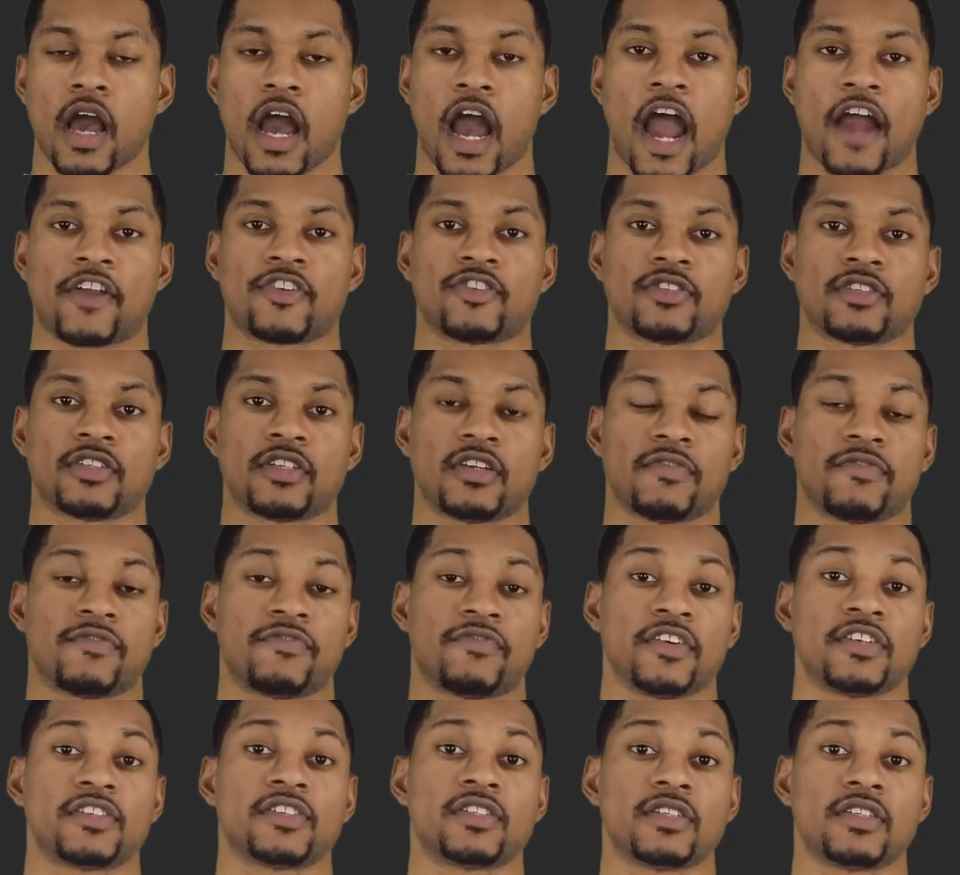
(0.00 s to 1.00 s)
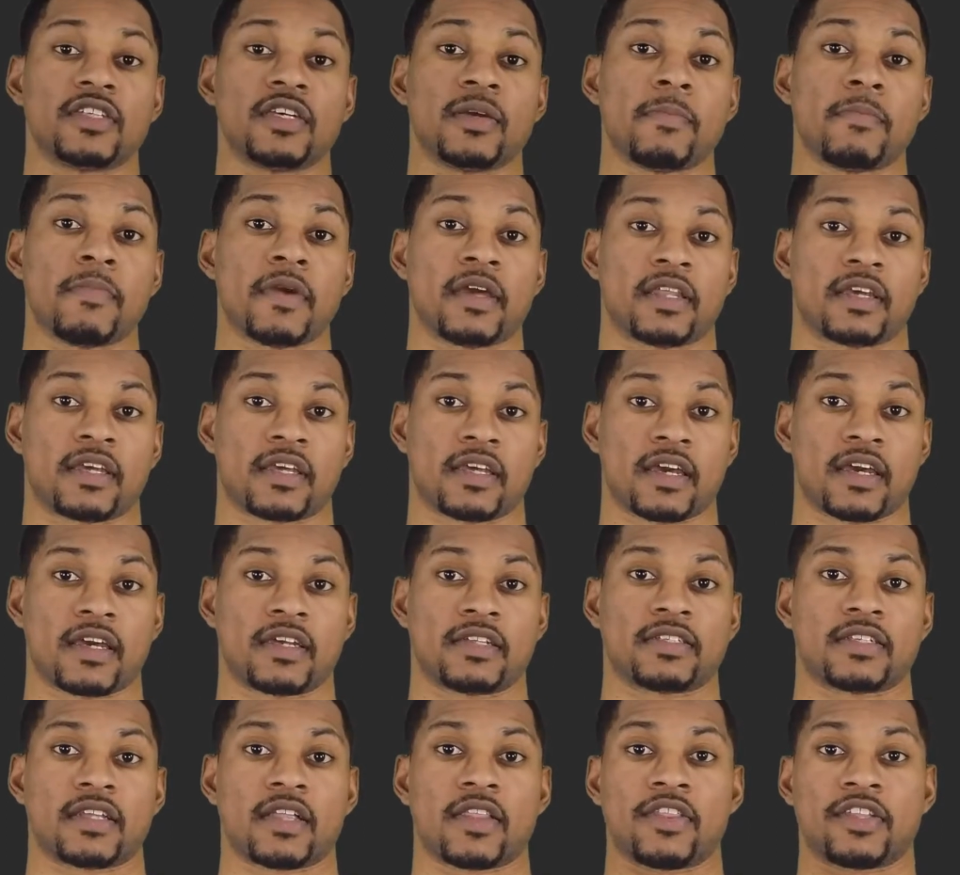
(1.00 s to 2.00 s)
Hydrogen efficiently
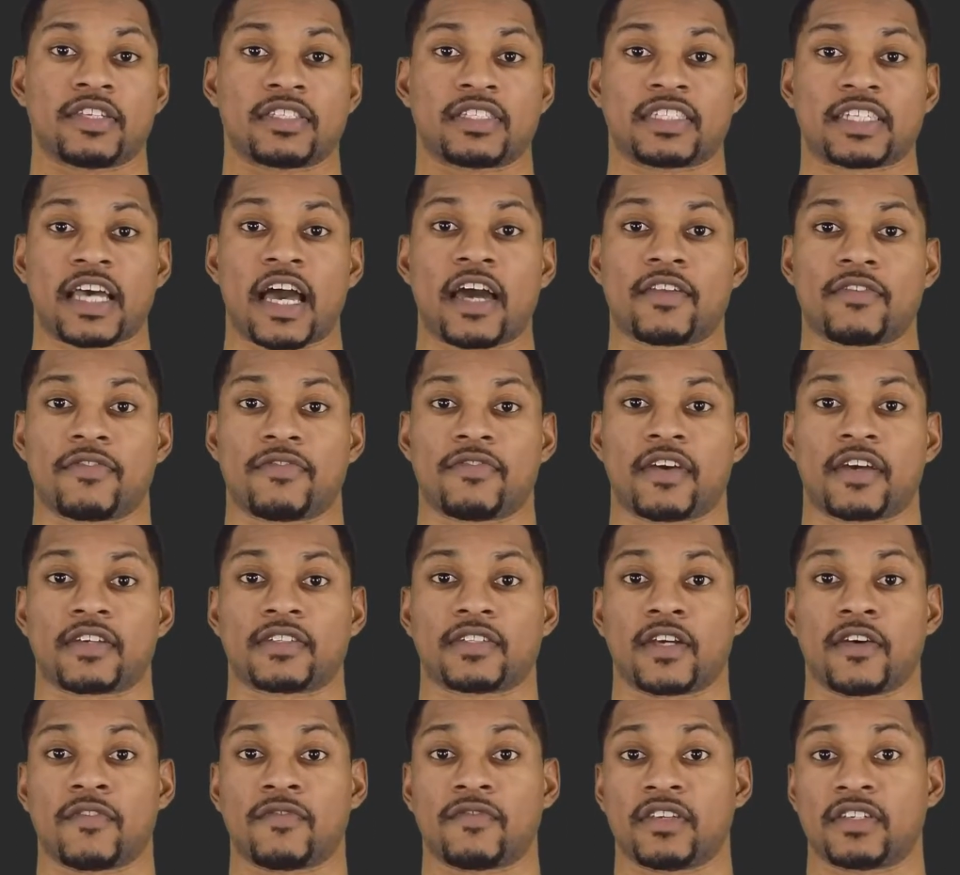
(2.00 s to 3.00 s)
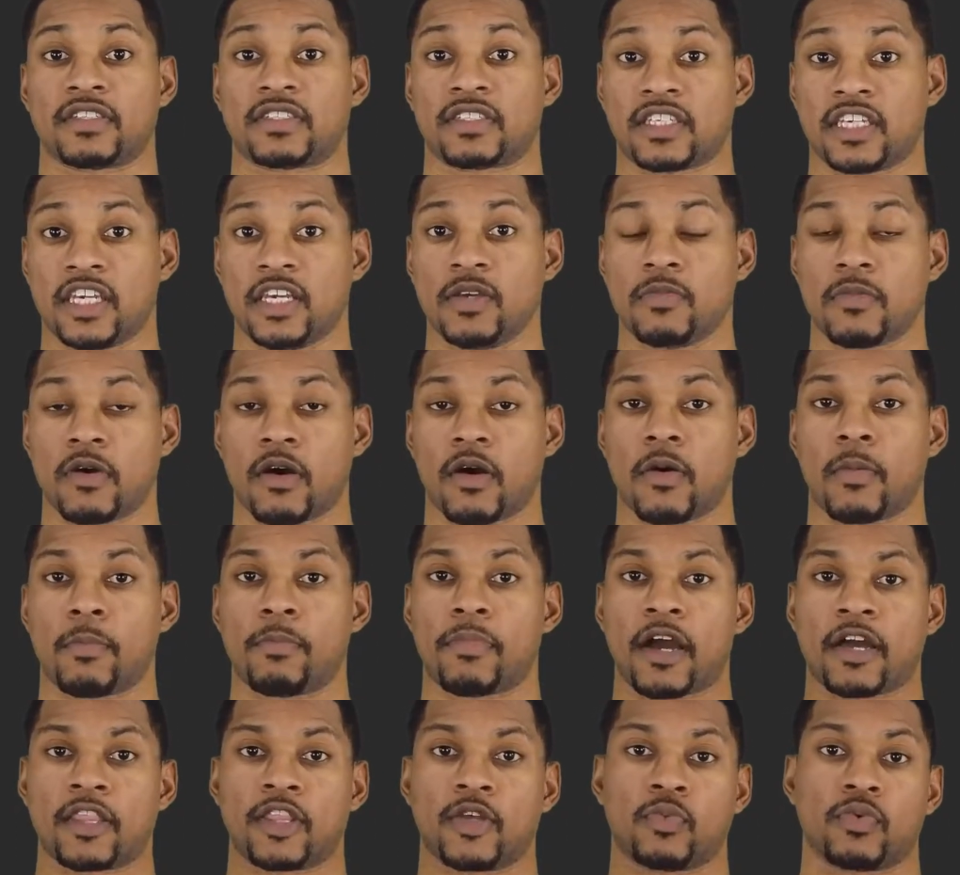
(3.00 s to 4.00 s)
mitigates the side effects of this chemo
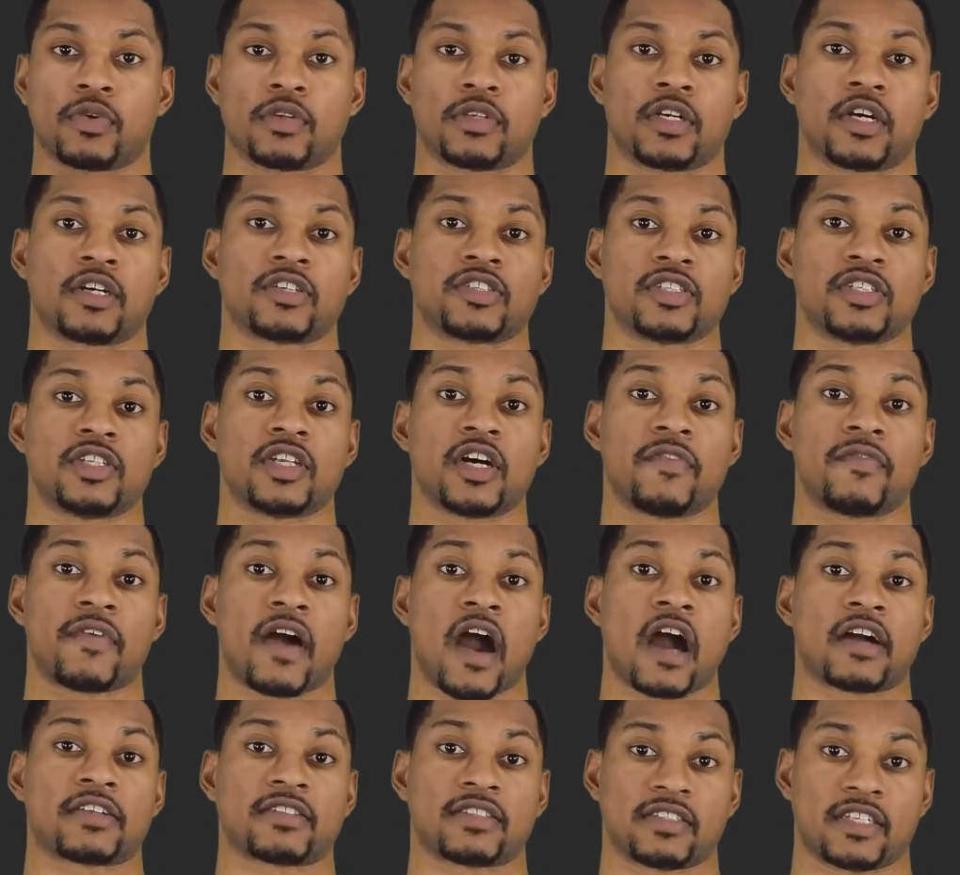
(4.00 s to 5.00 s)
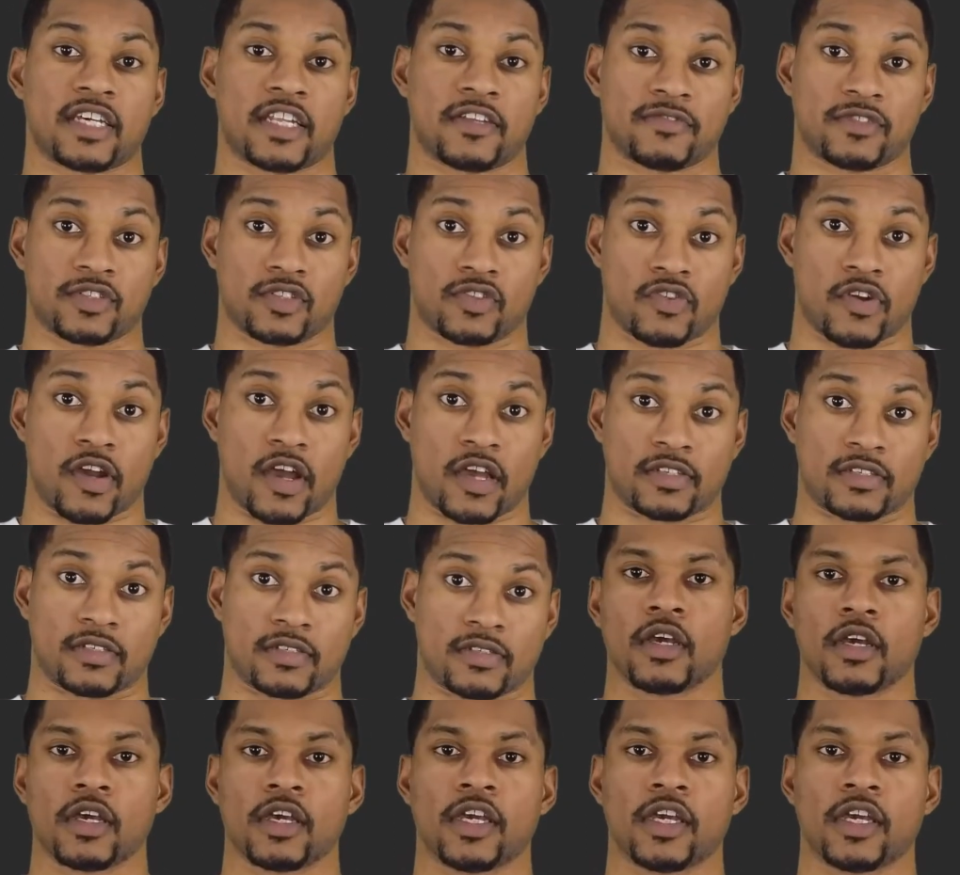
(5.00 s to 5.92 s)
by the reduction of oxidative stress.